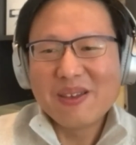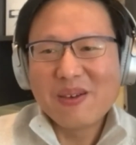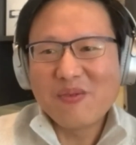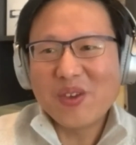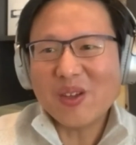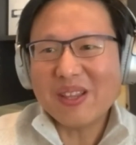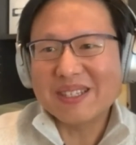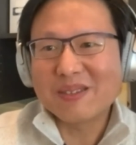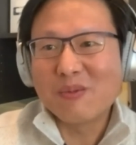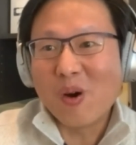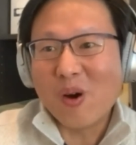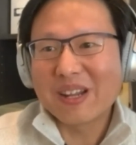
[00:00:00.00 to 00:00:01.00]

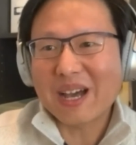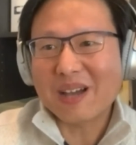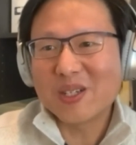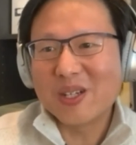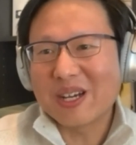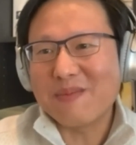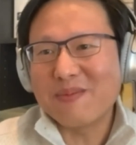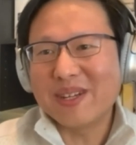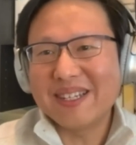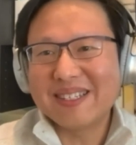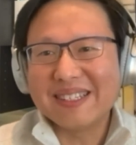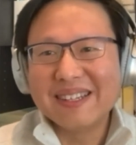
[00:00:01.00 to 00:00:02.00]
Violist won the concerto
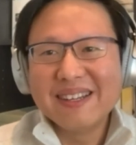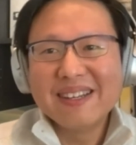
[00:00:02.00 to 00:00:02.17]
competition.